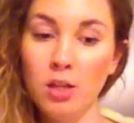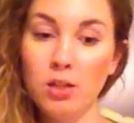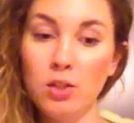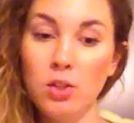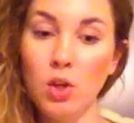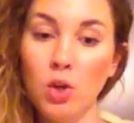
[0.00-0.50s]

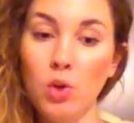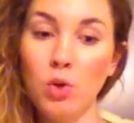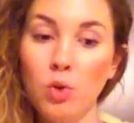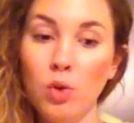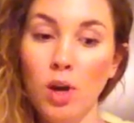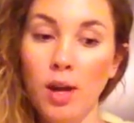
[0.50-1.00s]

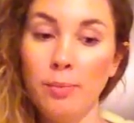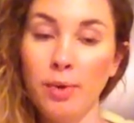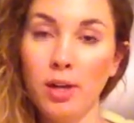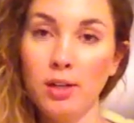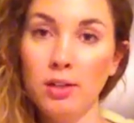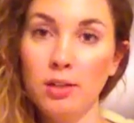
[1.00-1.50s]
So I
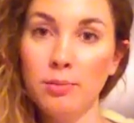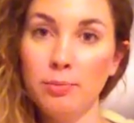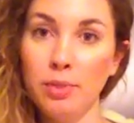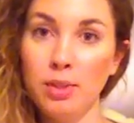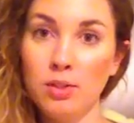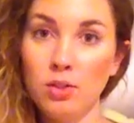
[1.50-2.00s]
bought a
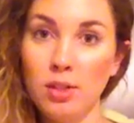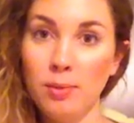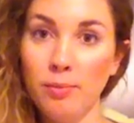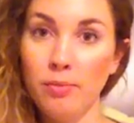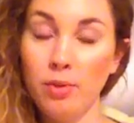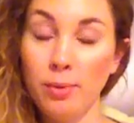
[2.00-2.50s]
basal
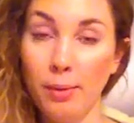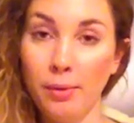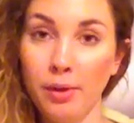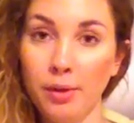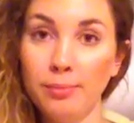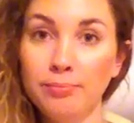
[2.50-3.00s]

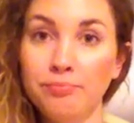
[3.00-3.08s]
thermometer,